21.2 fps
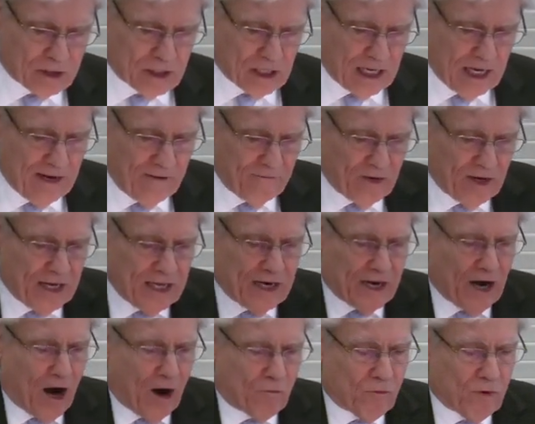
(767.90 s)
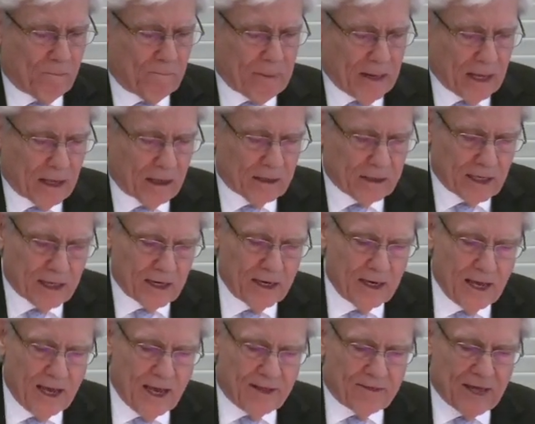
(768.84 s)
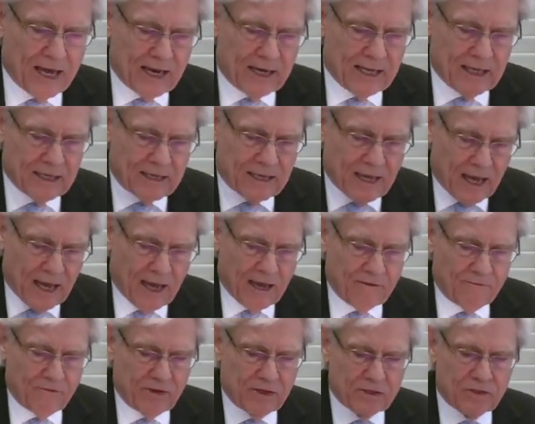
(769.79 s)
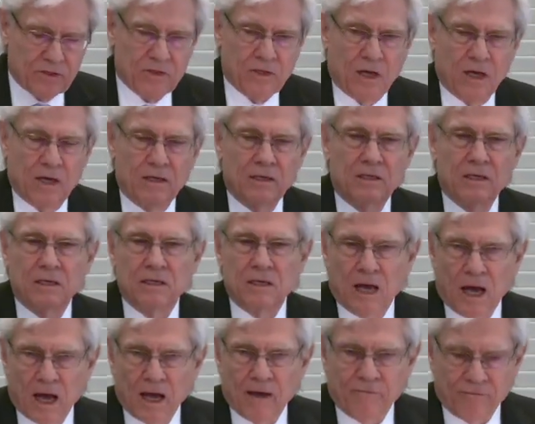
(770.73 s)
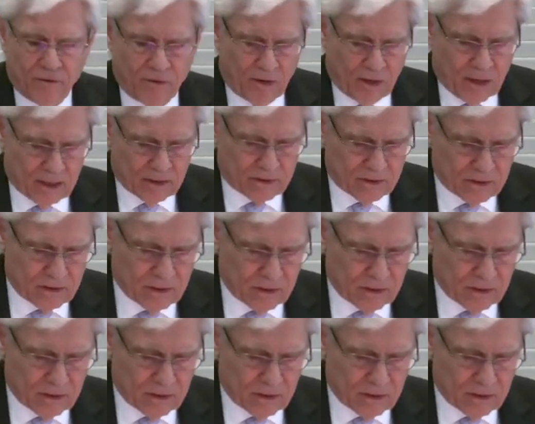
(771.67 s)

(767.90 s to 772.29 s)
even in our rebellion, that He gave His Son to die for us.